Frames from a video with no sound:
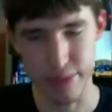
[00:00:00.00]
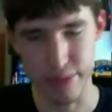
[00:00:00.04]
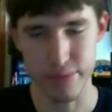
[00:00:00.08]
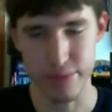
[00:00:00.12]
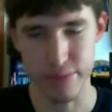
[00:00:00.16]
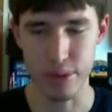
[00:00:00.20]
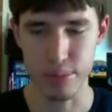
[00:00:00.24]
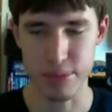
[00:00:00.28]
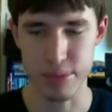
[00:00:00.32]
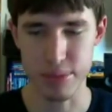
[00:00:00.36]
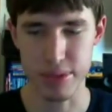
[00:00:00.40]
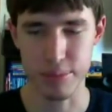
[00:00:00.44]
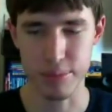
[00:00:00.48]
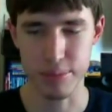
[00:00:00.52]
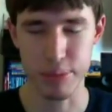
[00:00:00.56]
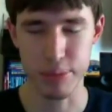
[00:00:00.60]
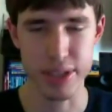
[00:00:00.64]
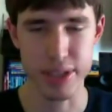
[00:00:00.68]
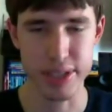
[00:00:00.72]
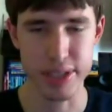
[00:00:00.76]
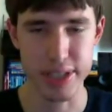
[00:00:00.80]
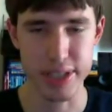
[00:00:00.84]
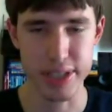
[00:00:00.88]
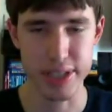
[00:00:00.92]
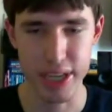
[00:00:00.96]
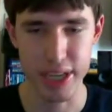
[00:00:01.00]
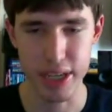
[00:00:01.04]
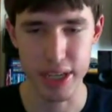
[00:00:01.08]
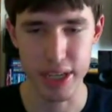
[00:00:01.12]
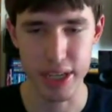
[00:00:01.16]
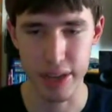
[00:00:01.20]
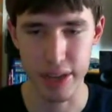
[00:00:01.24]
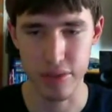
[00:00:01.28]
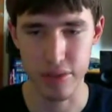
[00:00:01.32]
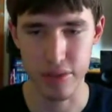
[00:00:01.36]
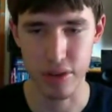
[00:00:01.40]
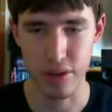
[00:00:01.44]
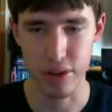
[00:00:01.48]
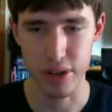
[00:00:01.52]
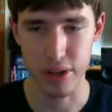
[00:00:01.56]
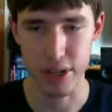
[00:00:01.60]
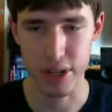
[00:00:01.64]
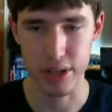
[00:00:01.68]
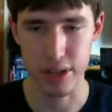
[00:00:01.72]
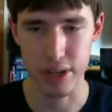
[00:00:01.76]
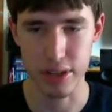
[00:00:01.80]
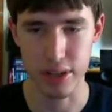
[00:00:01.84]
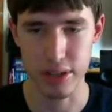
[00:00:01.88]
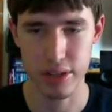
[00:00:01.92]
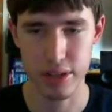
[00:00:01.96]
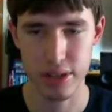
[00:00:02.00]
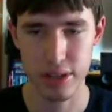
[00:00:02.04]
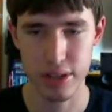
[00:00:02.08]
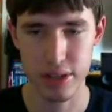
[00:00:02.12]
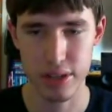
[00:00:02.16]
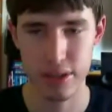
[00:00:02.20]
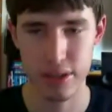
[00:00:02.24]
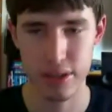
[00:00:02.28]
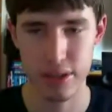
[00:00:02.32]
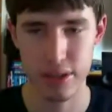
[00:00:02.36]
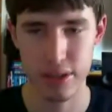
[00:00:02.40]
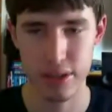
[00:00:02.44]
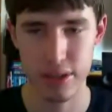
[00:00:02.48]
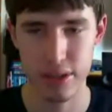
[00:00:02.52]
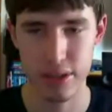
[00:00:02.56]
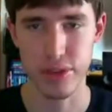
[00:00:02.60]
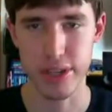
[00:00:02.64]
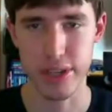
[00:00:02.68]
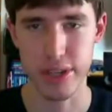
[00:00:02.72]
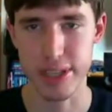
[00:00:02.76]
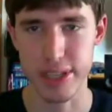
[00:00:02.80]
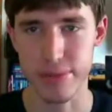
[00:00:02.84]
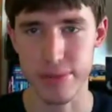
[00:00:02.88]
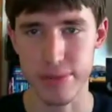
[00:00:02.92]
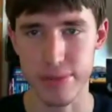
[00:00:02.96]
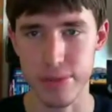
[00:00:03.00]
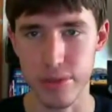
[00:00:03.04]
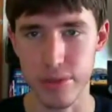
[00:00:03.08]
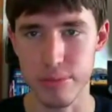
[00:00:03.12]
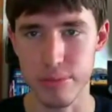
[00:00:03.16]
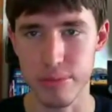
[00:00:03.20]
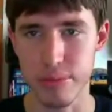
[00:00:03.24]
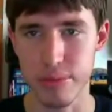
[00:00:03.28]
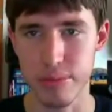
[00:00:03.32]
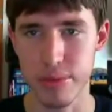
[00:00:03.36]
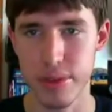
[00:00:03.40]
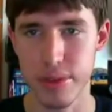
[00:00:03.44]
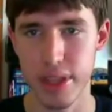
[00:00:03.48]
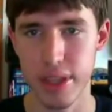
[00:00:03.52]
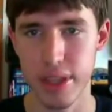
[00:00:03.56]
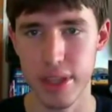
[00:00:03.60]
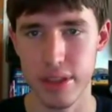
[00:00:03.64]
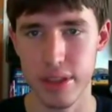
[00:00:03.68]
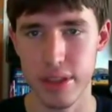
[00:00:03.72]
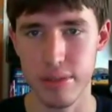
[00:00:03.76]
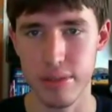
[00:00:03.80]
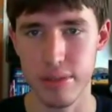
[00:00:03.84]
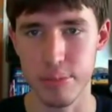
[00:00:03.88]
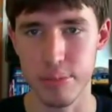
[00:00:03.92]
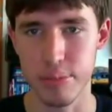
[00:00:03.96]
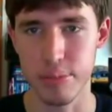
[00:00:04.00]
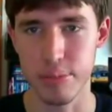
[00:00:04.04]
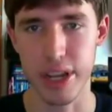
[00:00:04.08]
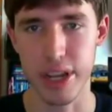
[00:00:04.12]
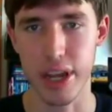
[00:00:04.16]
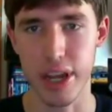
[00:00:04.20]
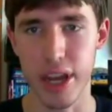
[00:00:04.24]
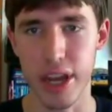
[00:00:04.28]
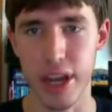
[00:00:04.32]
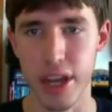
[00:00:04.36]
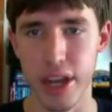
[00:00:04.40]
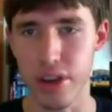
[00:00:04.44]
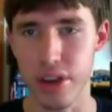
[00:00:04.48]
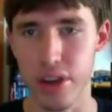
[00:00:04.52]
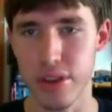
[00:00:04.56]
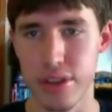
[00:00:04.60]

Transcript: films that have been delayed have got trailers out for them. But I know